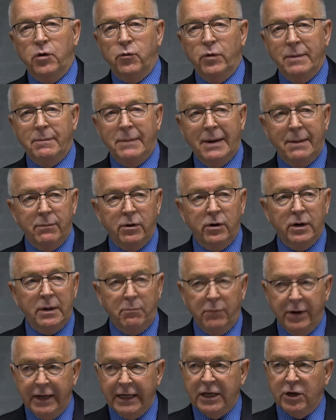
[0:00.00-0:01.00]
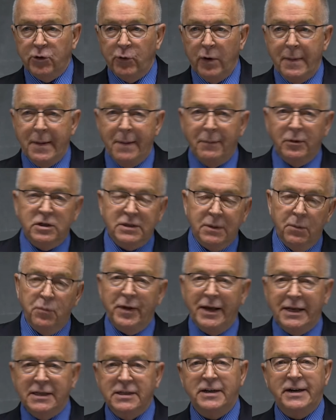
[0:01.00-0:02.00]
remember and bring into remembrance some
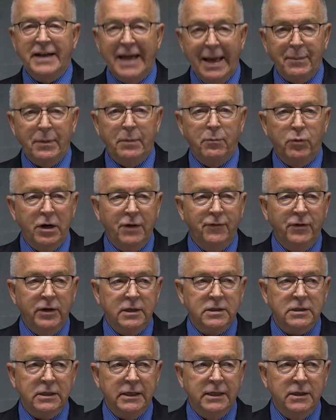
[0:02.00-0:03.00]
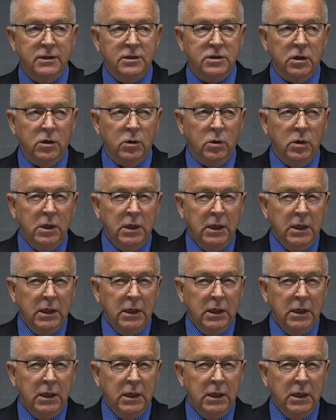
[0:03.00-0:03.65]
things that had happened previously. And so,